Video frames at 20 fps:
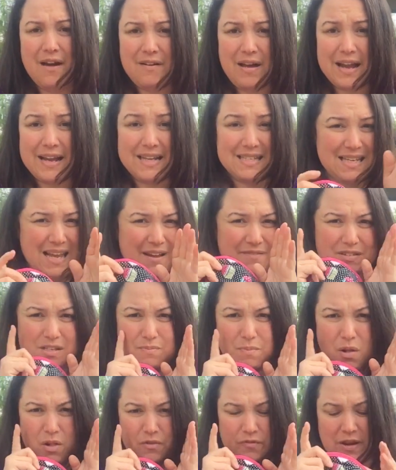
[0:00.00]
I guess I have a
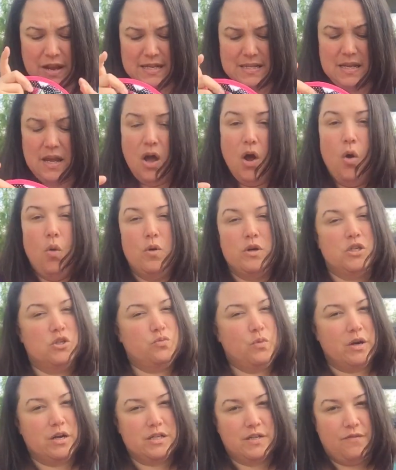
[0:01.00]
smaller face, which is
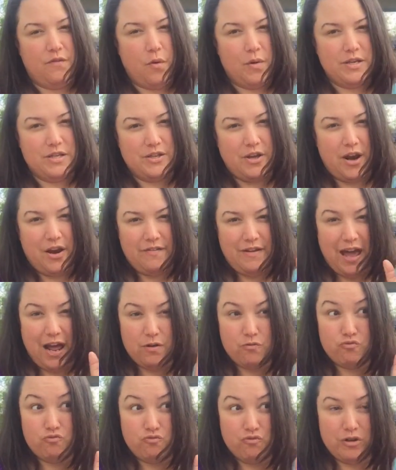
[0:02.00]
weird because I've always thought I've had
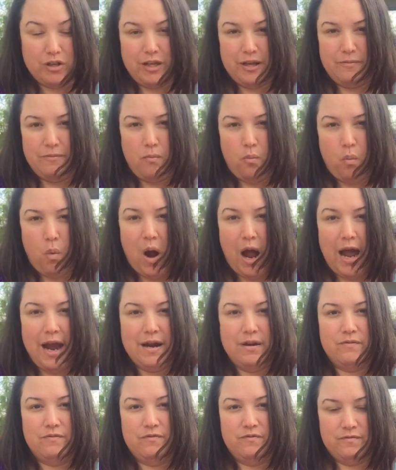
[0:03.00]
a really
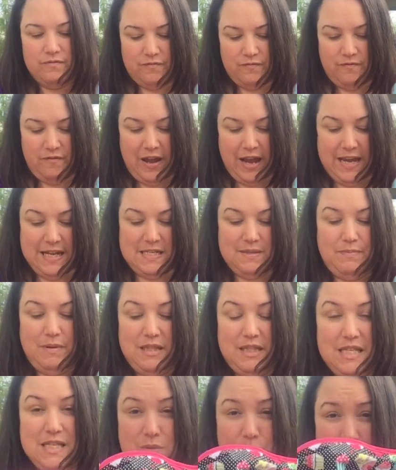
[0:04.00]
wide face. But
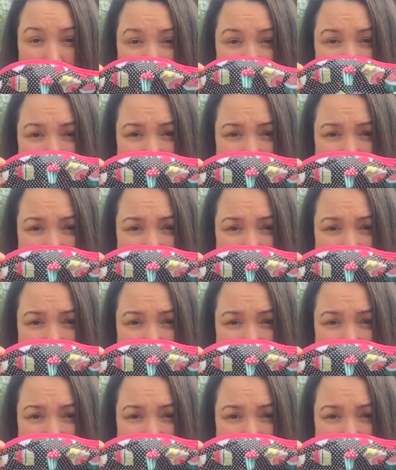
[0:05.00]
this was